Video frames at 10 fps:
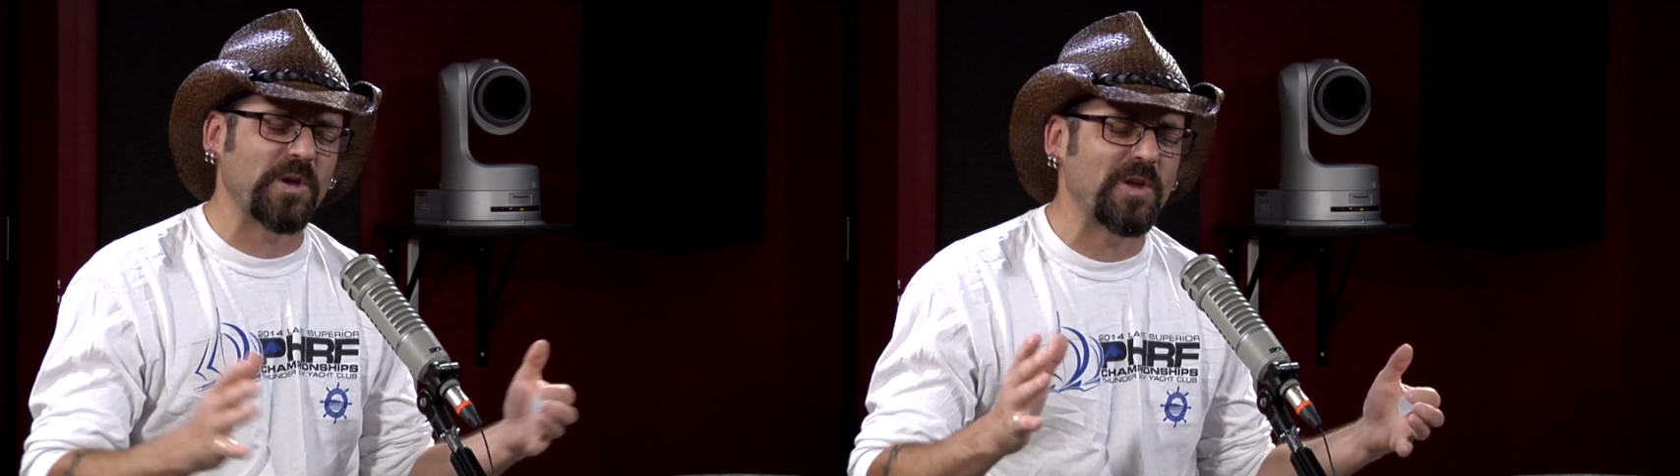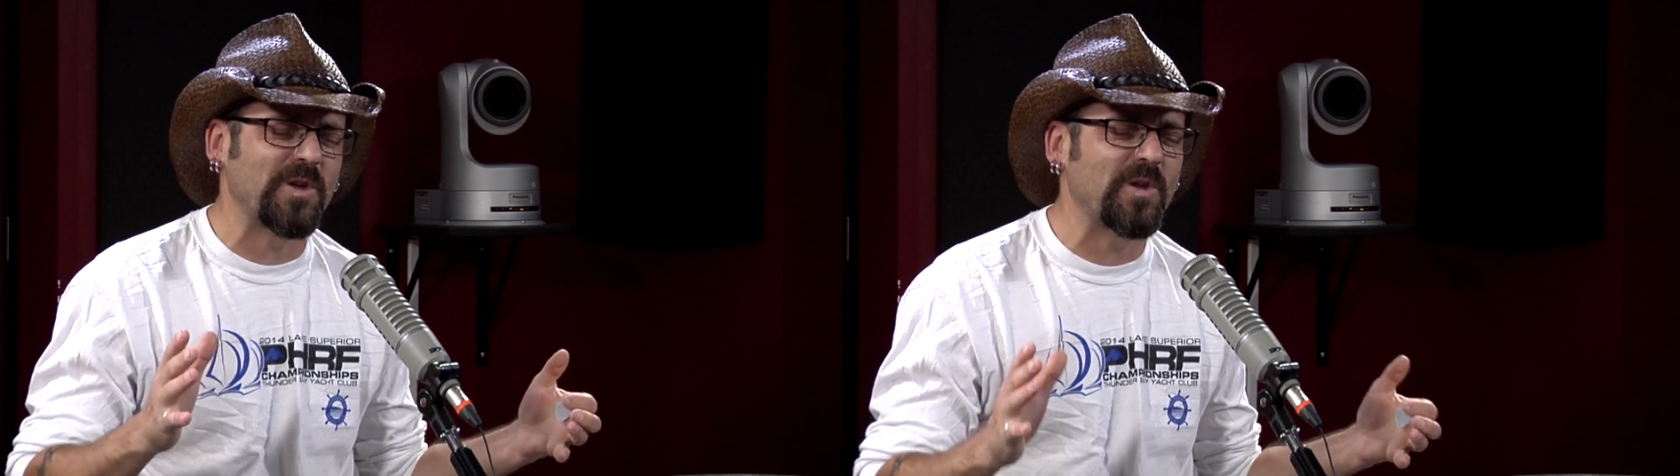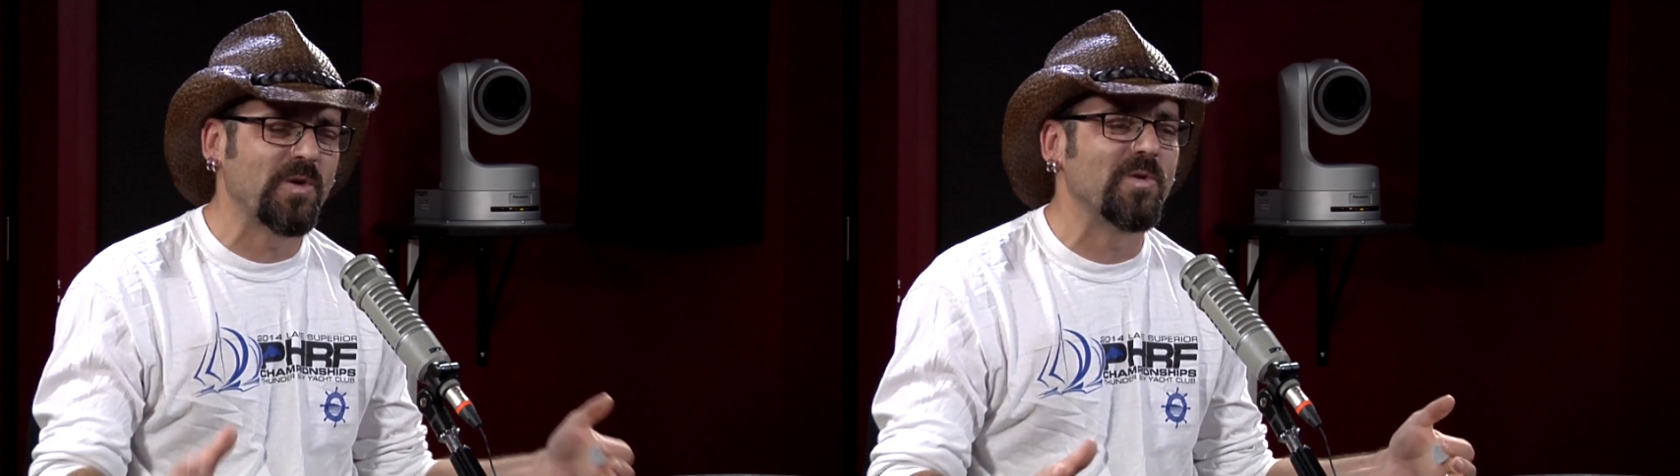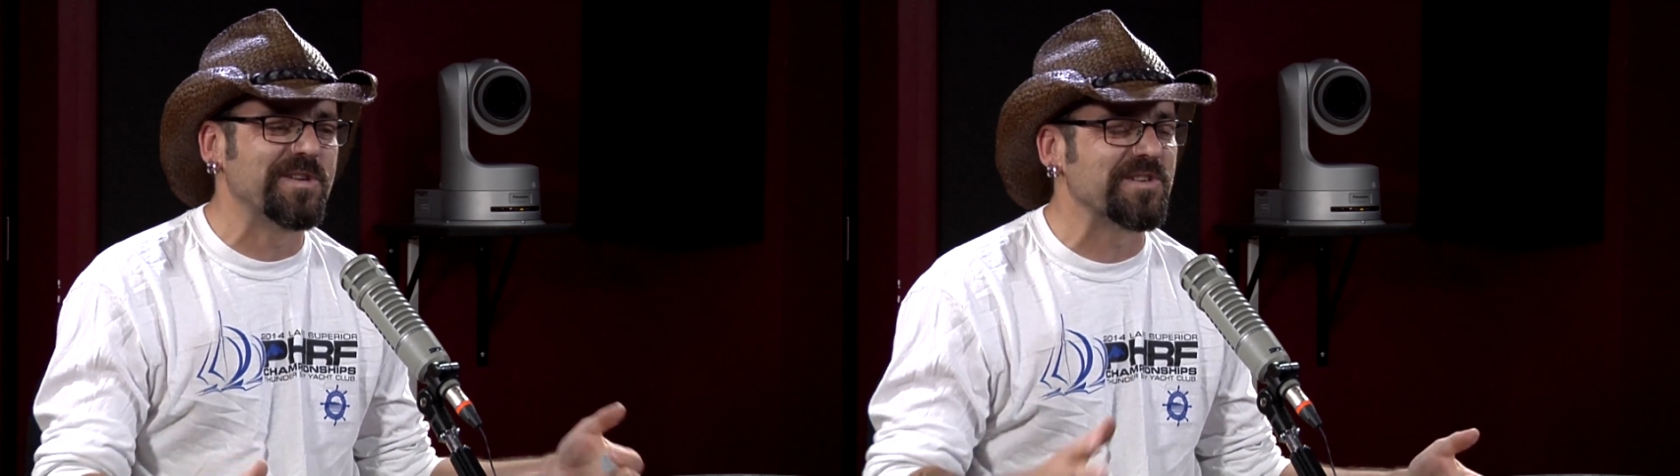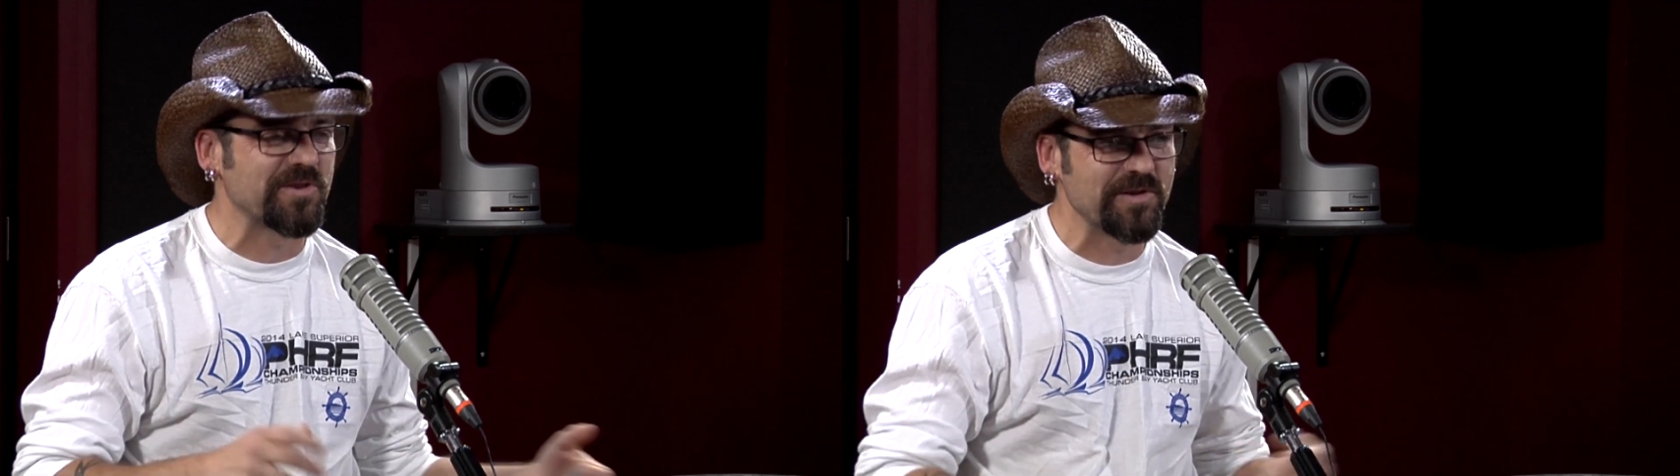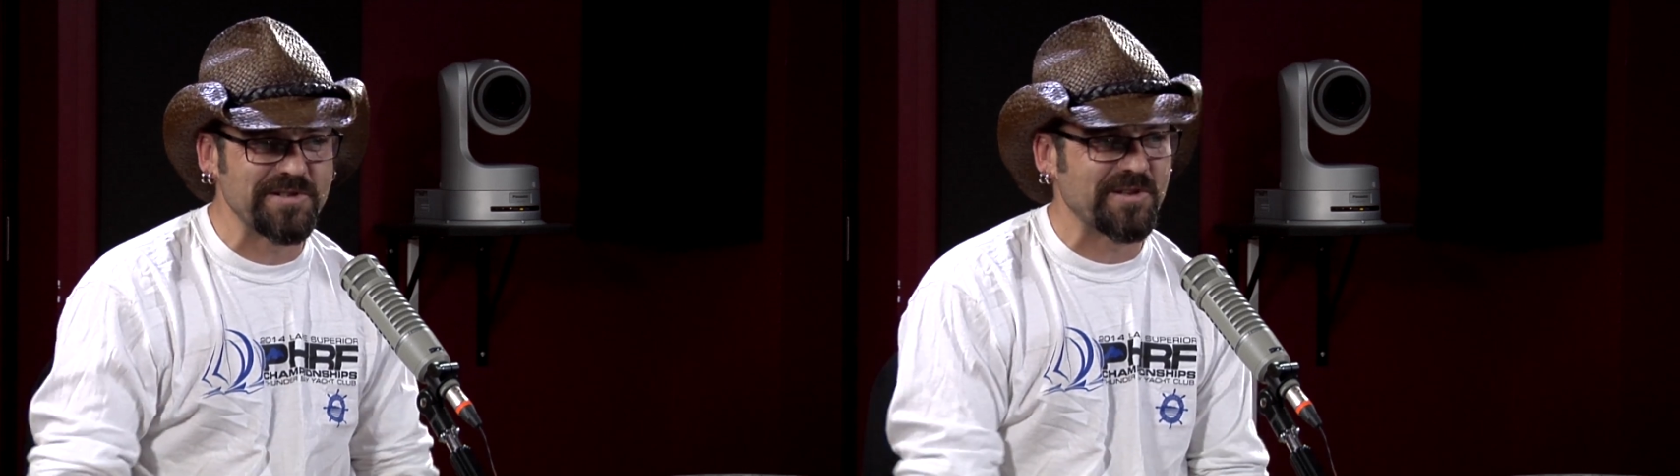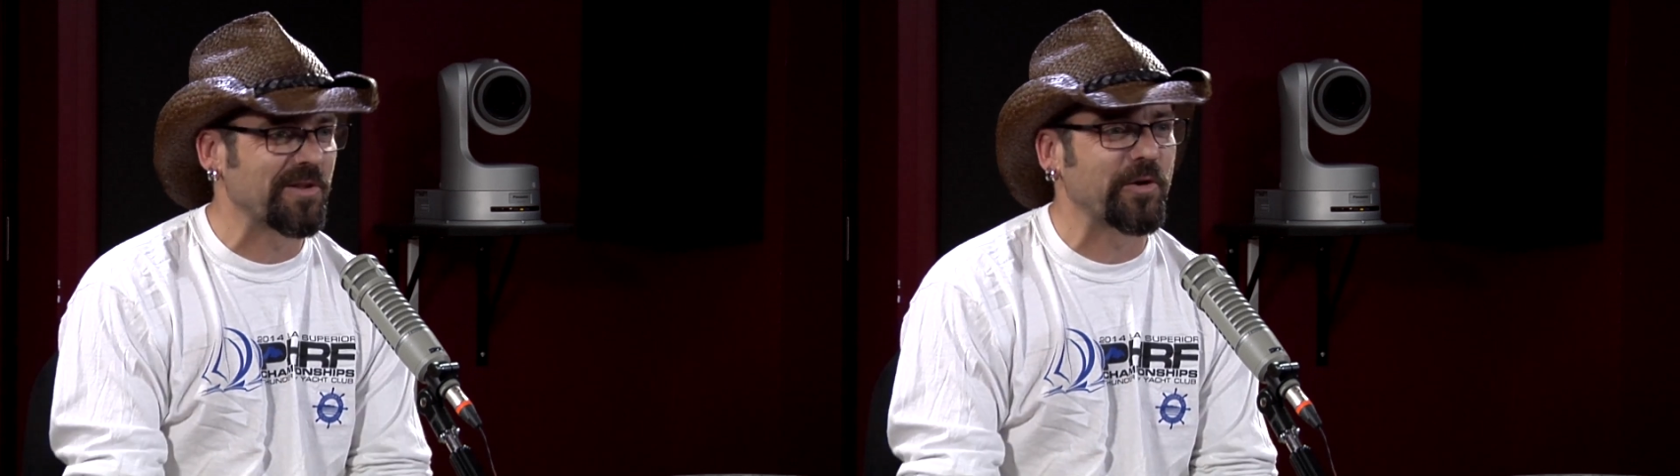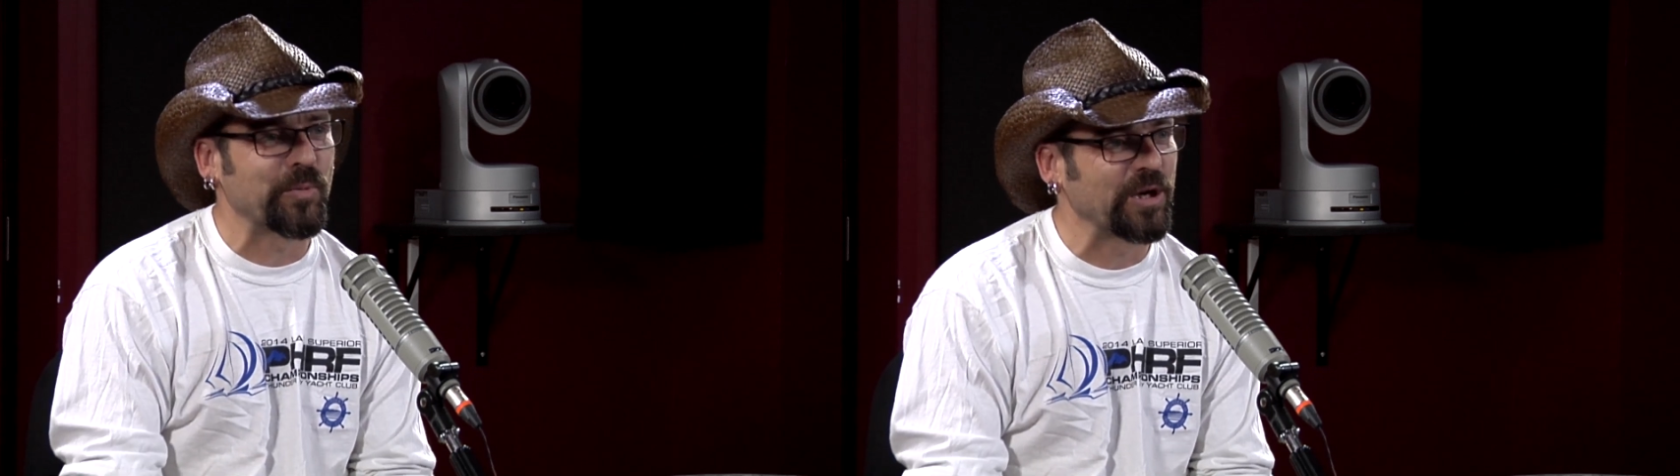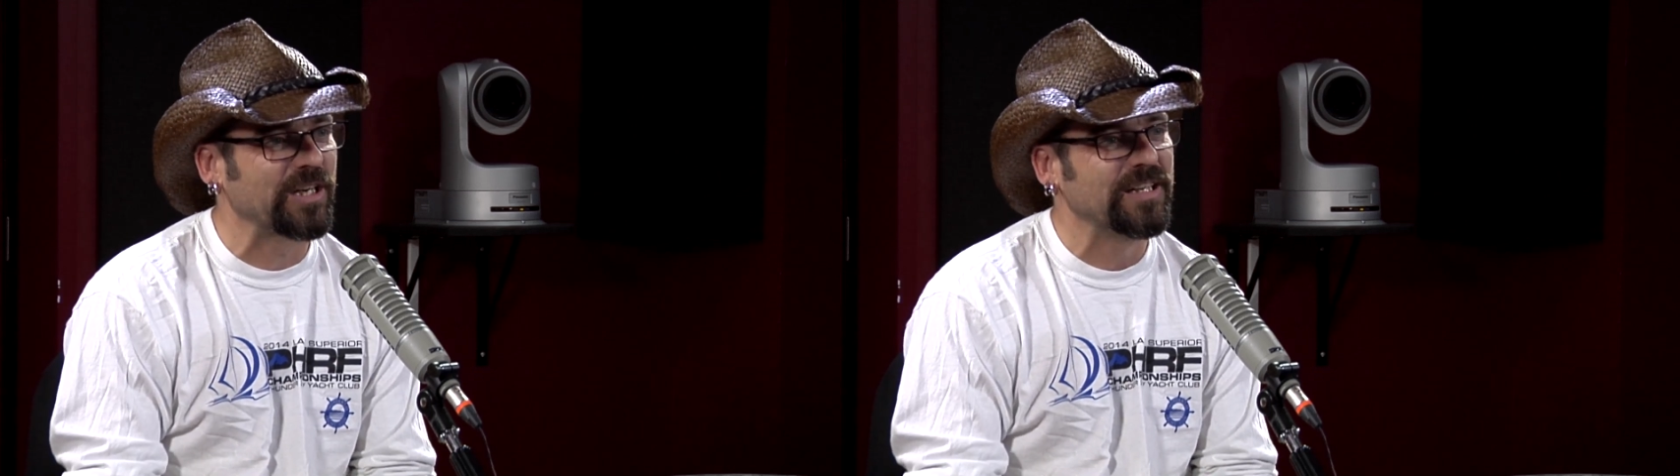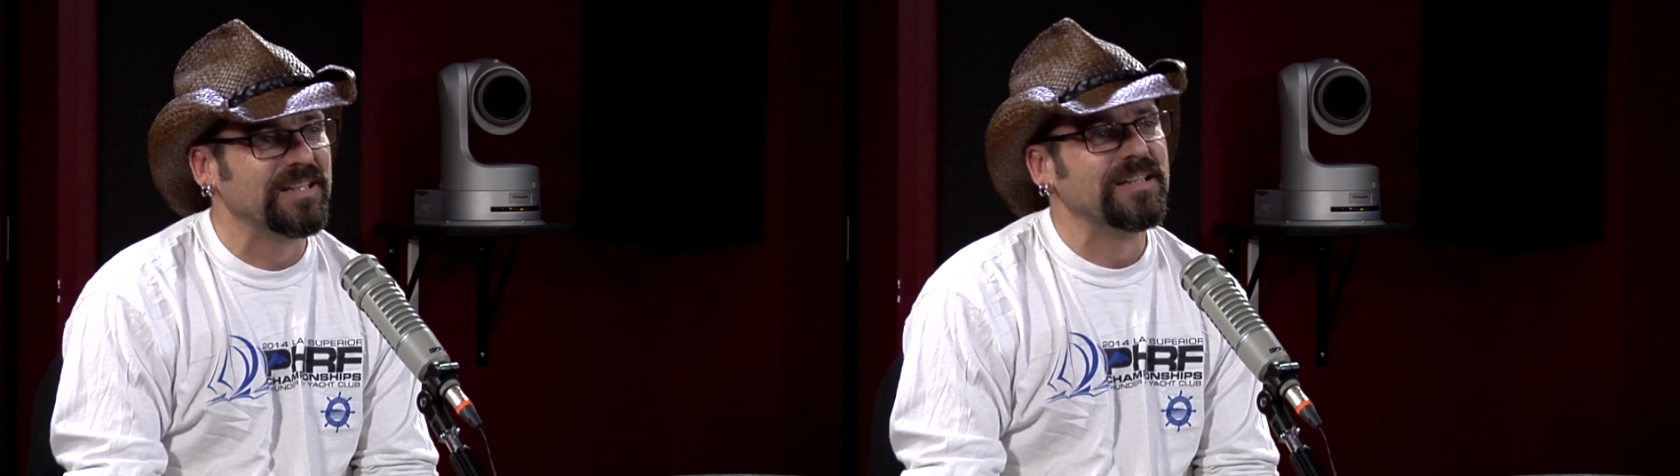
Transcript: huge insurgence in Thunder Bay.